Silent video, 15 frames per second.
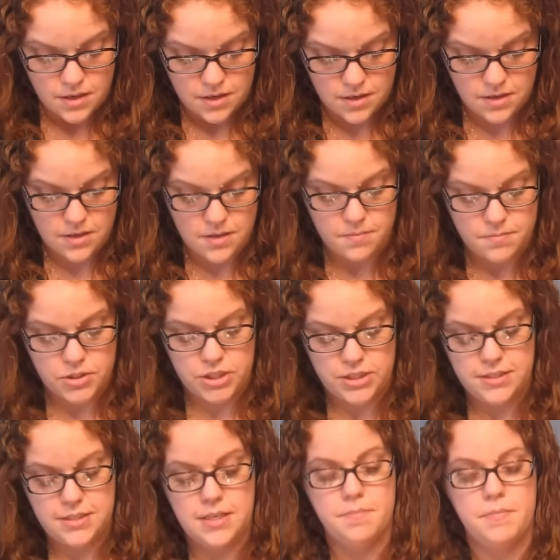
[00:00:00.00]
Um, she
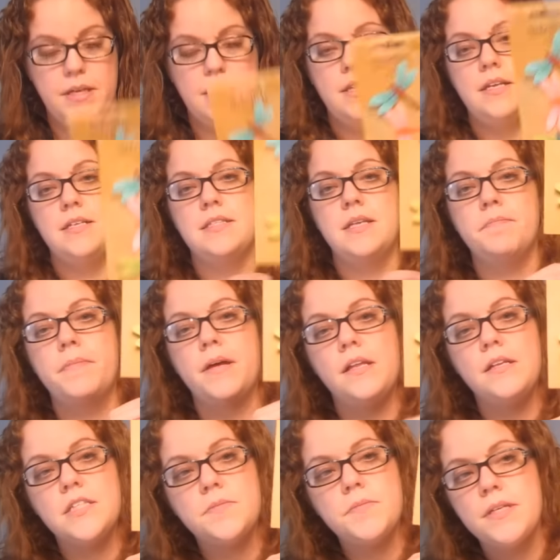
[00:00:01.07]
sent me these
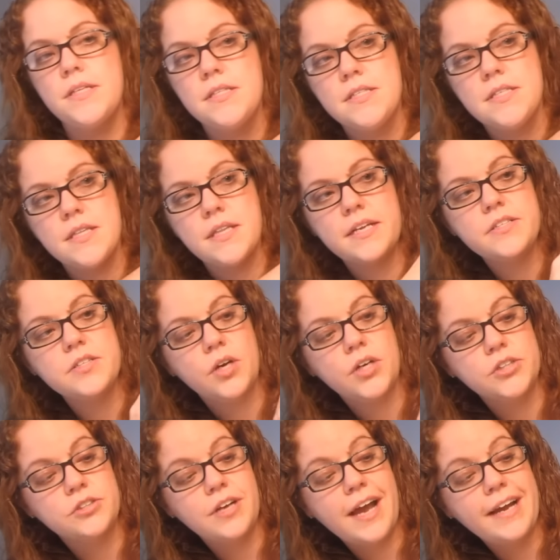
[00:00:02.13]
embellishments. These
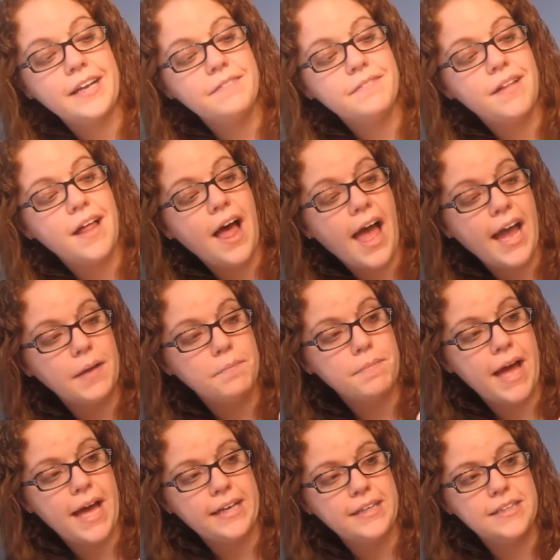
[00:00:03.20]
are dragonfly
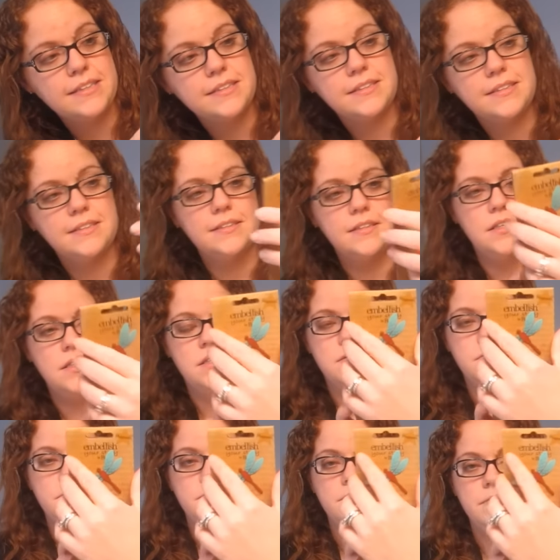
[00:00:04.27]
magnets.
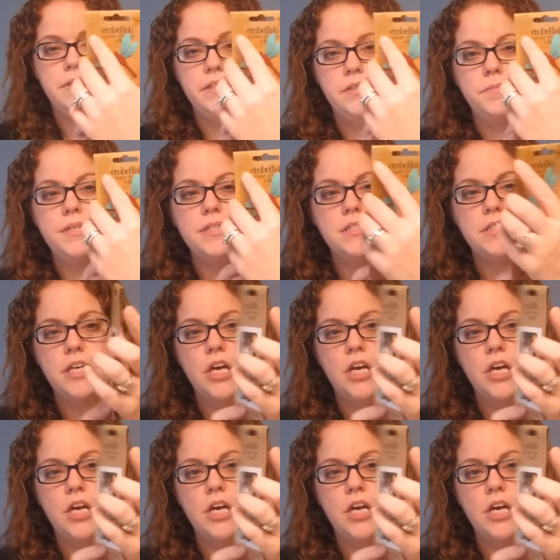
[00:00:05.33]
Um, they're meant to